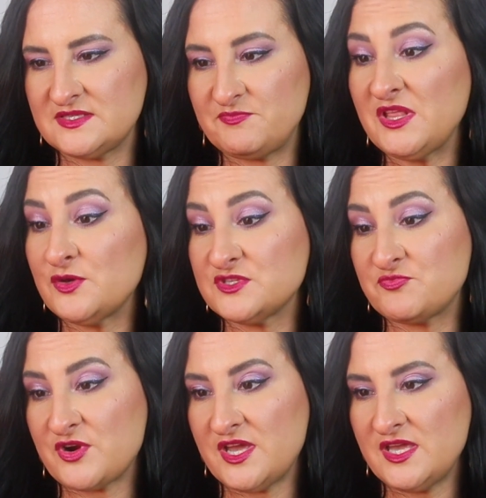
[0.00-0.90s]
pillow
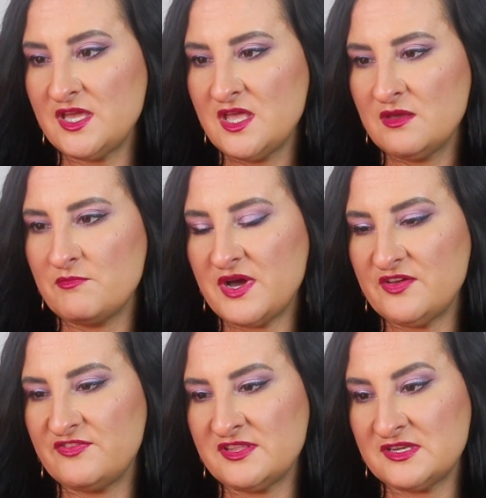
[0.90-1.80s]
spray by
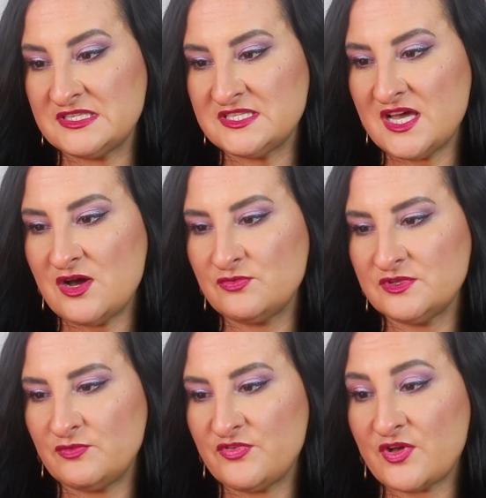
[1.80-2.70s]
Feather &
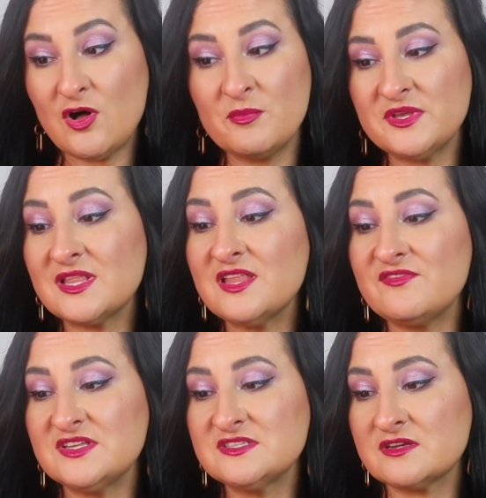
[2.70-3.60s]
Down with calming
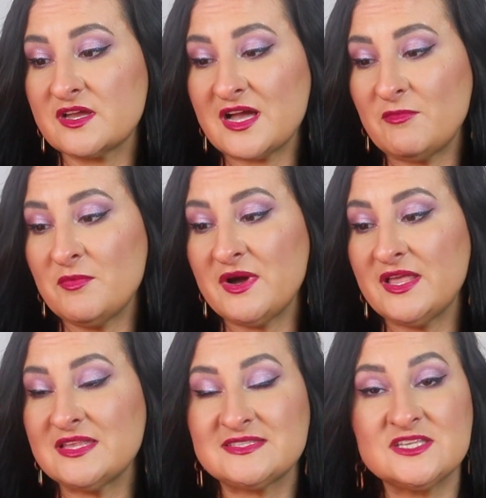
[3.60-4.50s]
lavender and
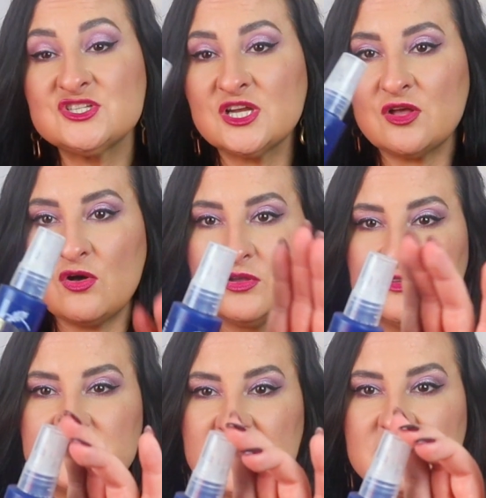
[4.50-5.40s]
chamomile essential
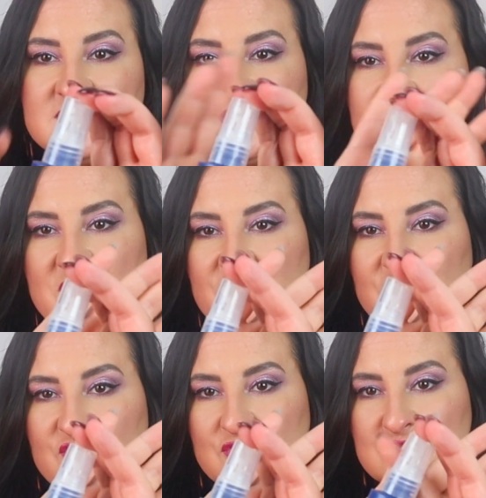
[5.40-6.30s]
oils. And this is perfect
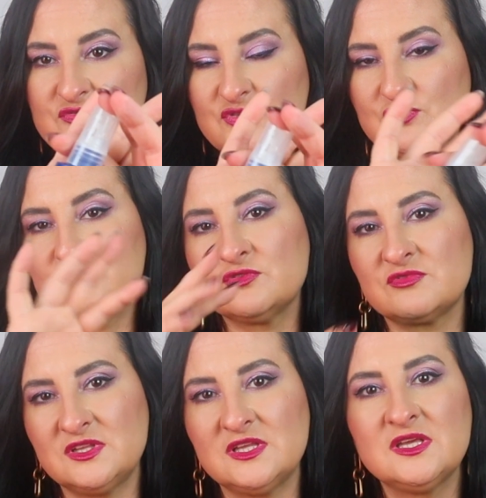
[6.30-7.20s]
for those of you who don't
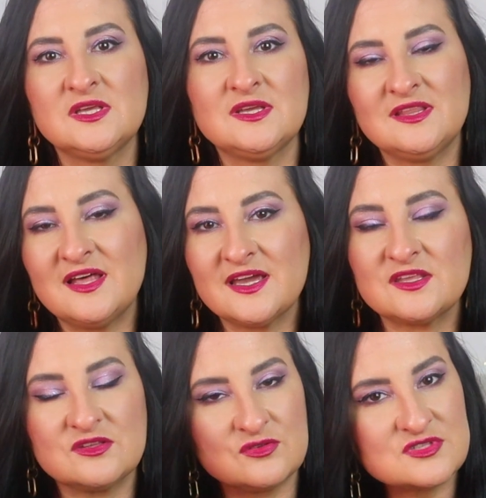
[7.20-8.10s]
really
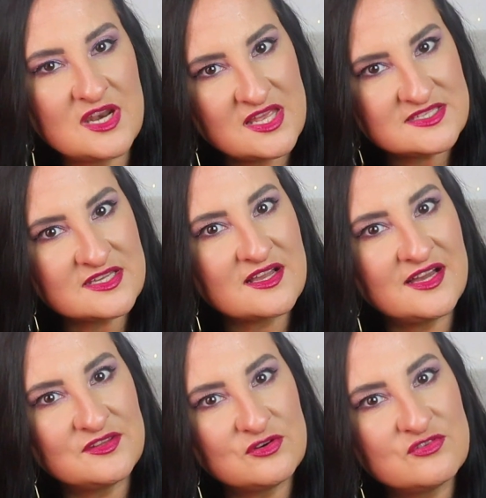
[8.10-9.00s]
like those classic
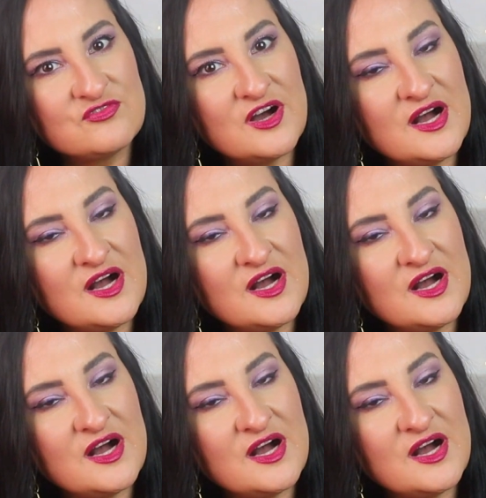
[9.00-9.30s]
kind of